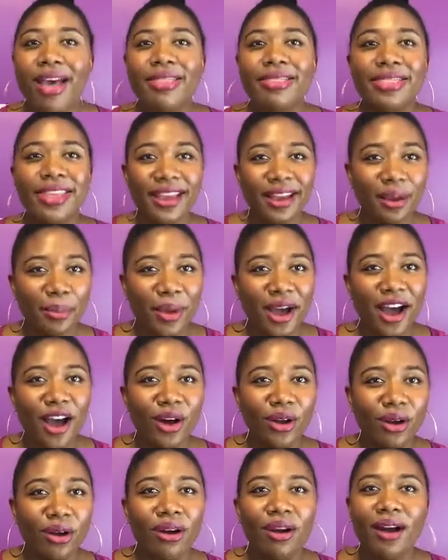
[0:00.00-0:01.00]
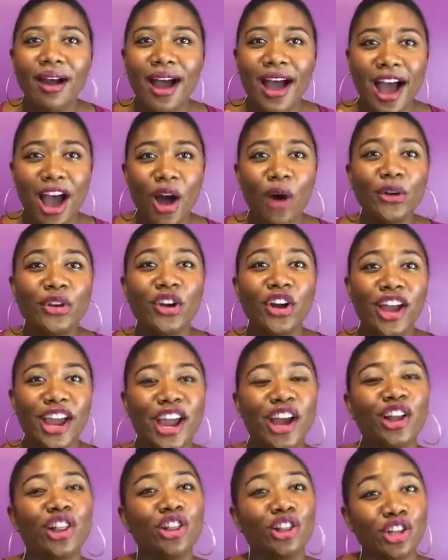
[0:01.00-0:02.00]
Think about how your
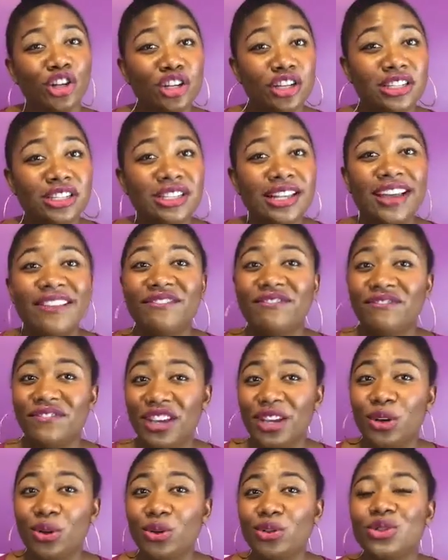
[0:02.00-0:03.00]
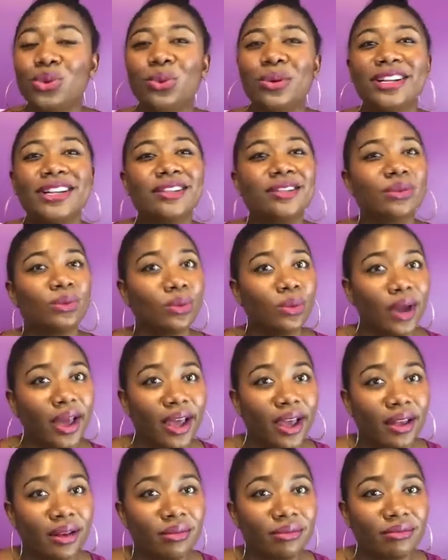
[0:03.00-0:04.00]
hair looks and feels when it's wet,
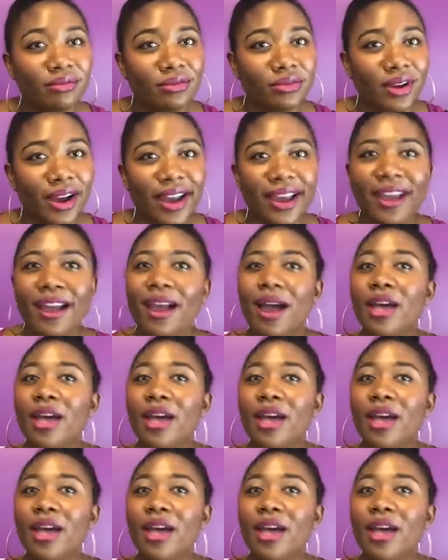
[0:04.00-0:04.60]
right?